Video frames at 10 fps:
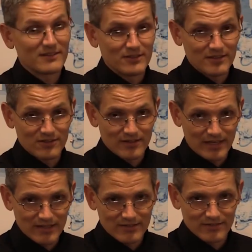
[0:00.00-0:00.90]
get our
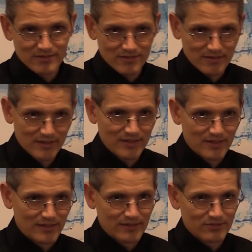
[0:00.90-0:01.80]

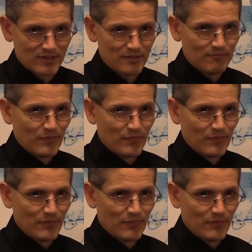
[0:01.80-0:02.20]
exercise, right?